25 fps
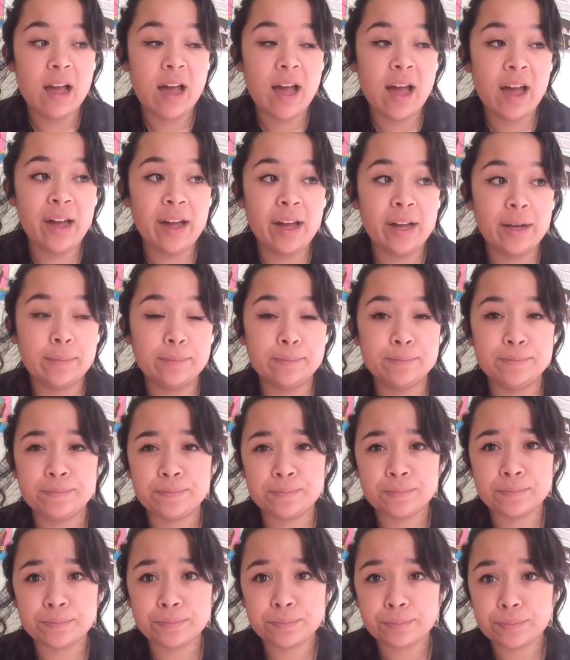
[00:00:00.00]

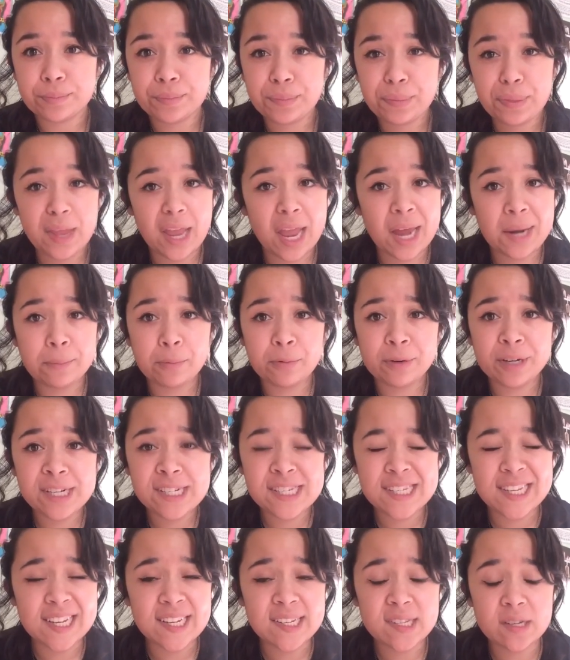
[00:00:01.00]
and
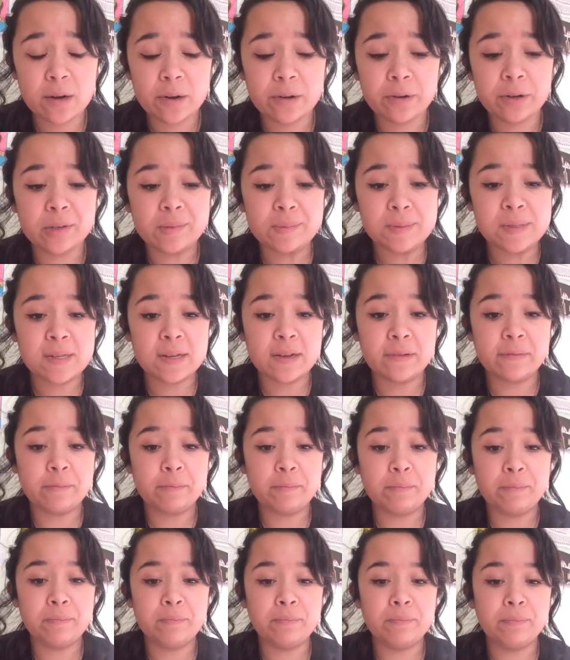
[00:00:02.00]
precincts are groups of
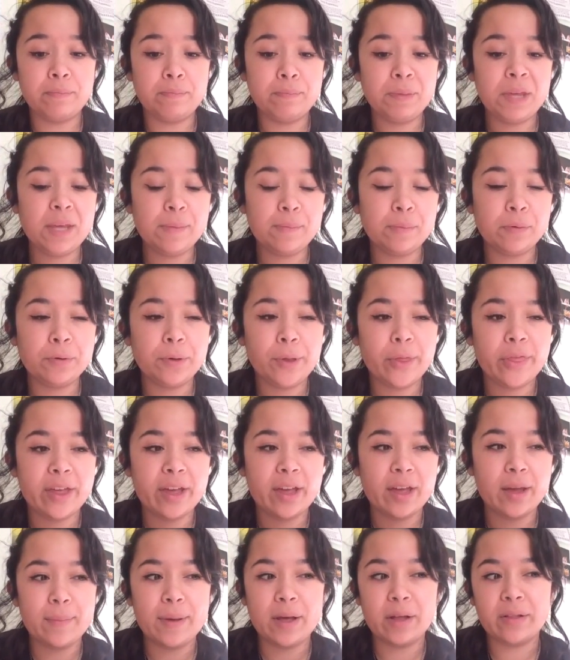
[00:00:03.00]
people
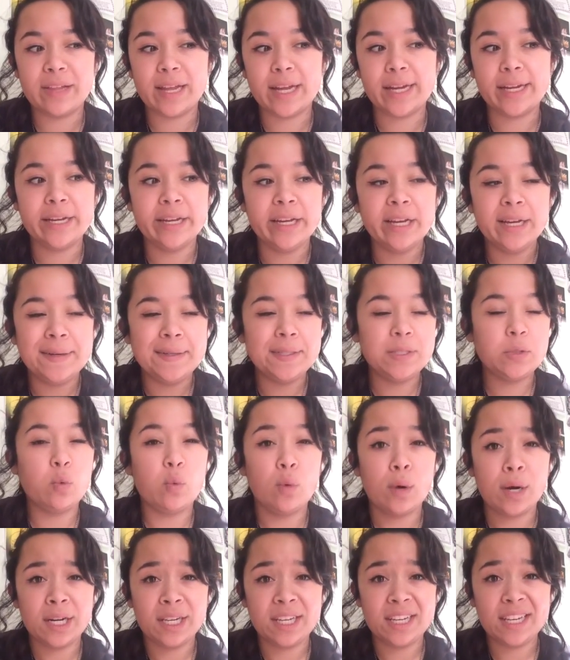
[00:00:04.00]
that about like
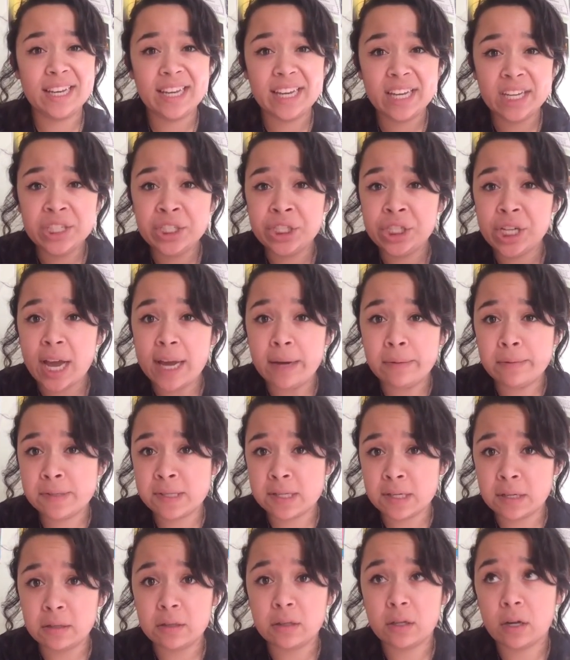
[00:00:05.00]
20-ish. I
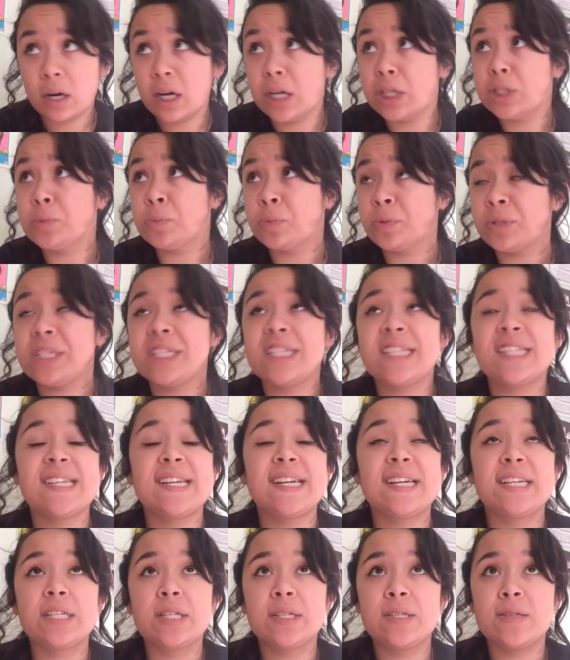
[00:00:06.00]
was in a large
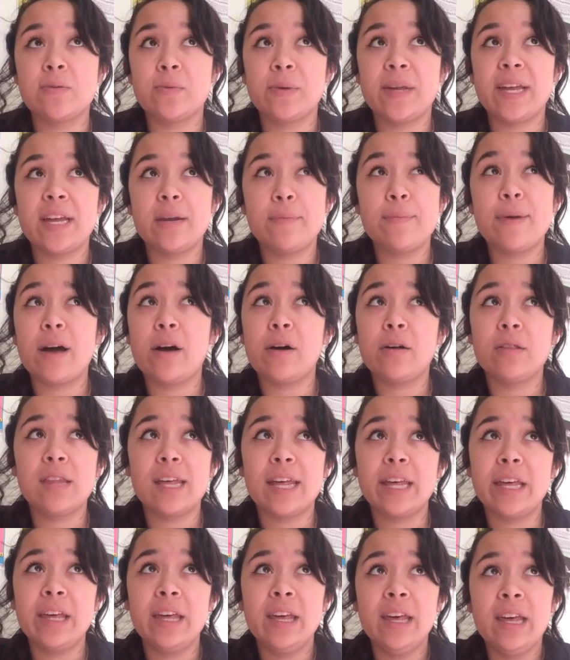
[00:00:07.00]
precinct, so we had about
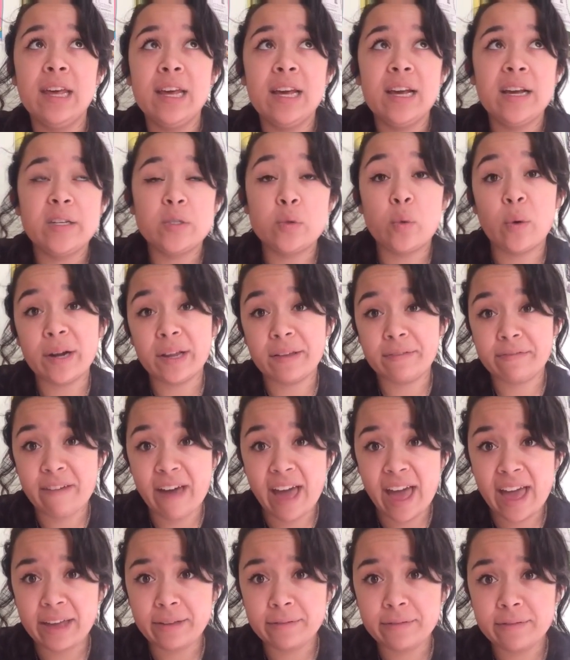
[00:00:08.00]
like
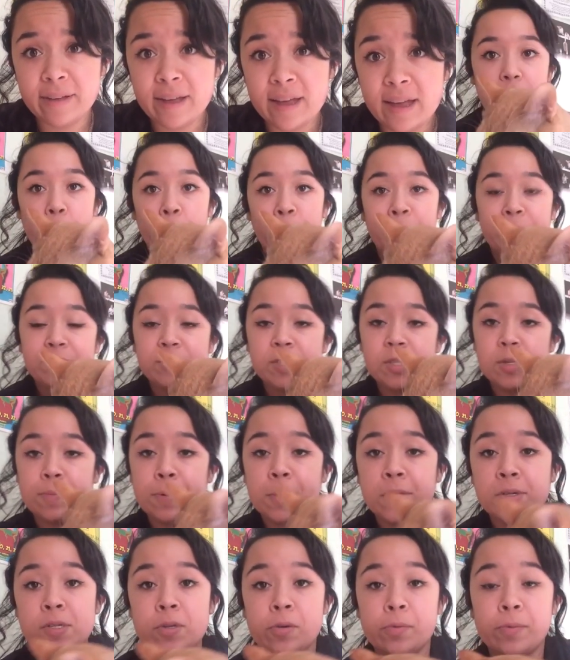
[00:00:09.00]
25. We were
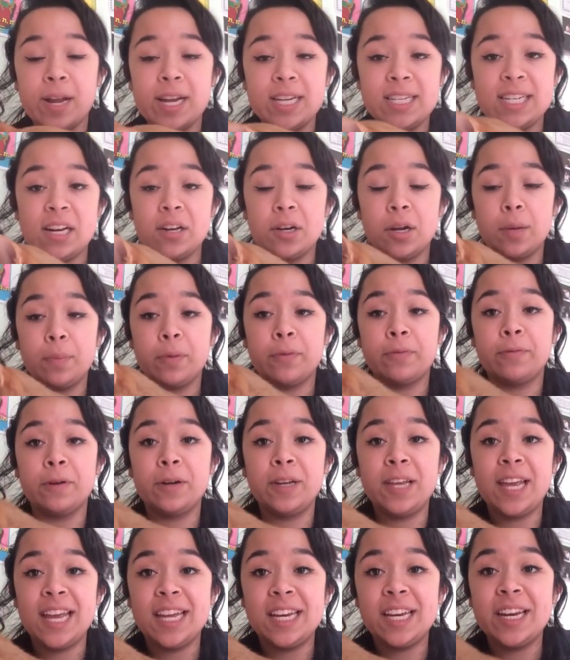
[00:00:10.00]
supposed to write down our
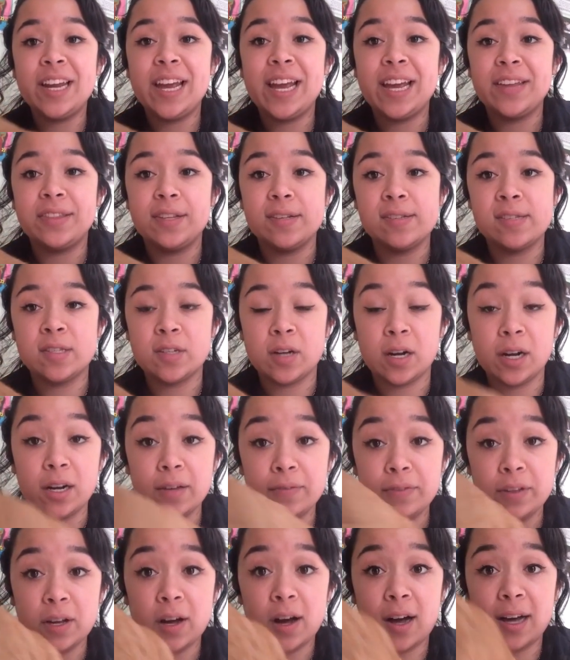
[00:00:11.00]
preferred candidate at the start
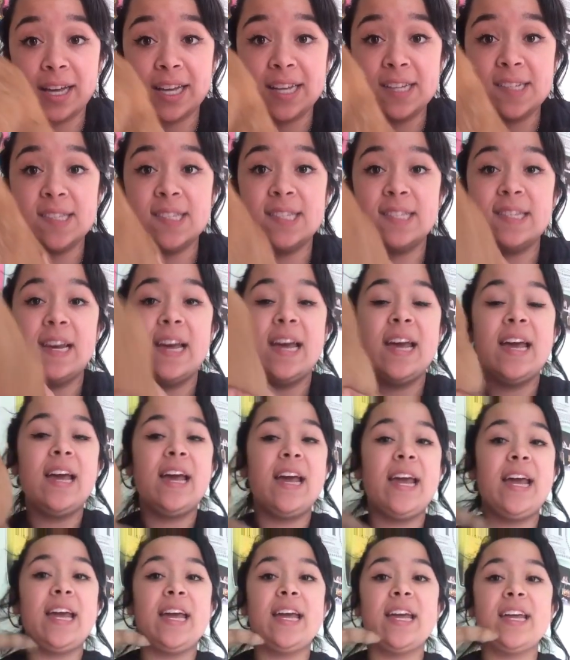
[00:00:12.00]
of the caucus
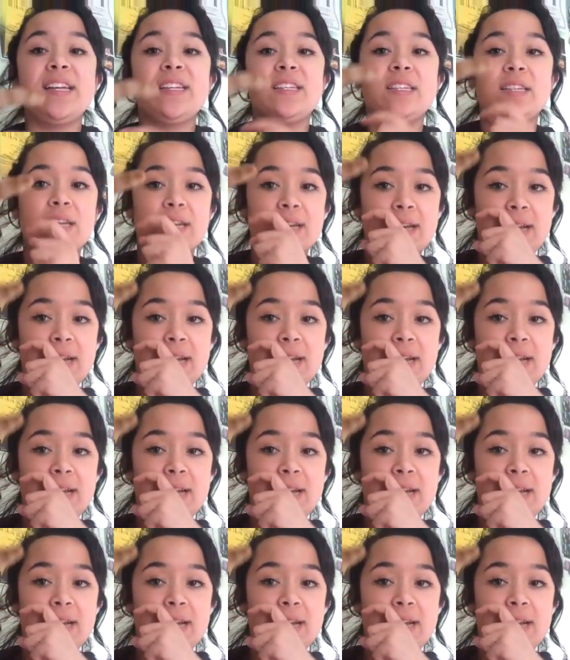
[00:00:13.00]
and